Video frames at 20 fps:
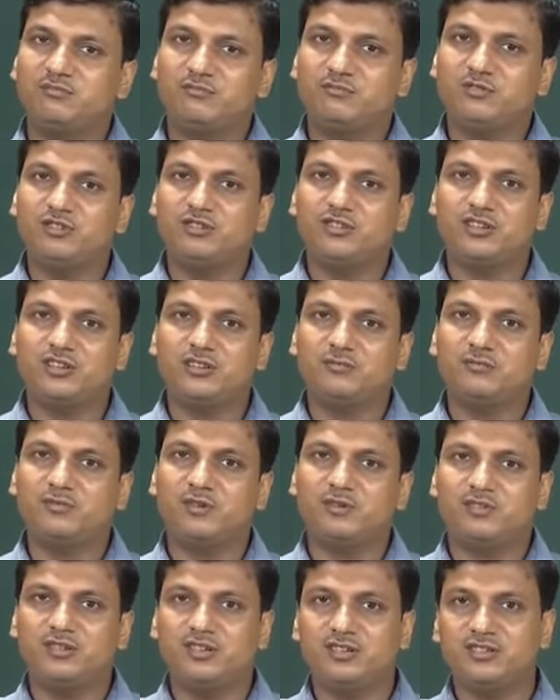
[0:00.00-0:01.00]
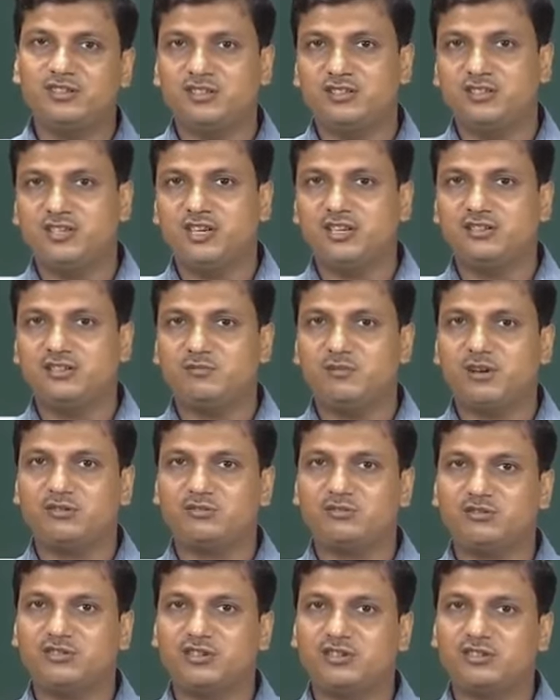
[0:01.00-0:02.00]
within the there is a change
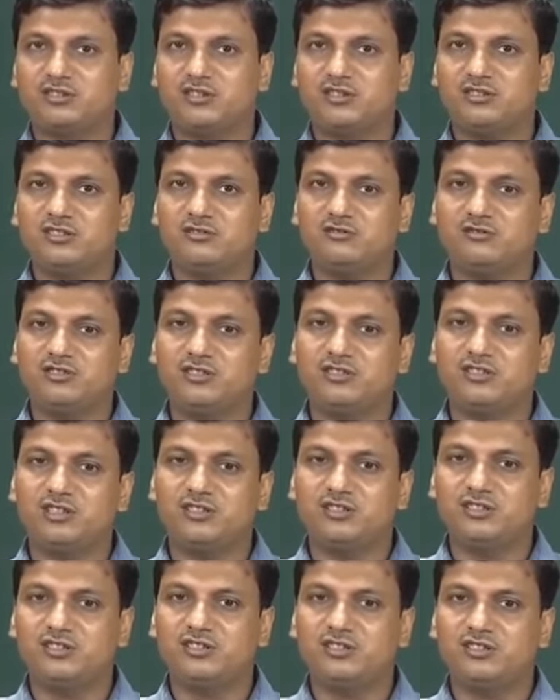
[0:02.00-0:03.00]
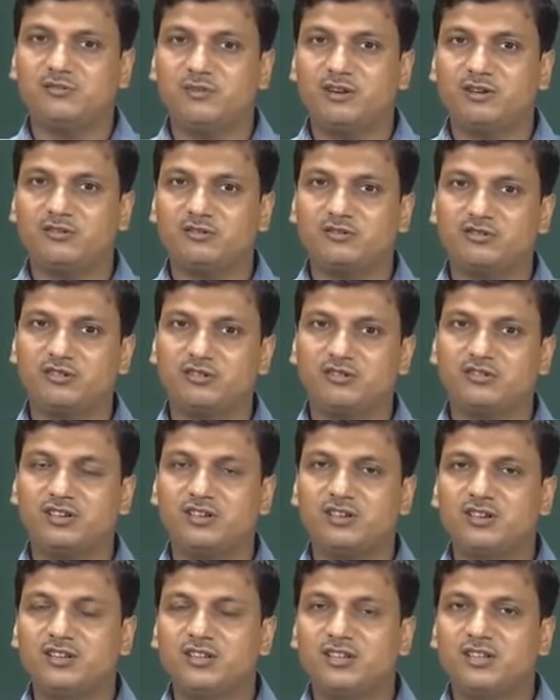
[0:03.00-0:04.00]
microstructure due to the changes in the microstructure,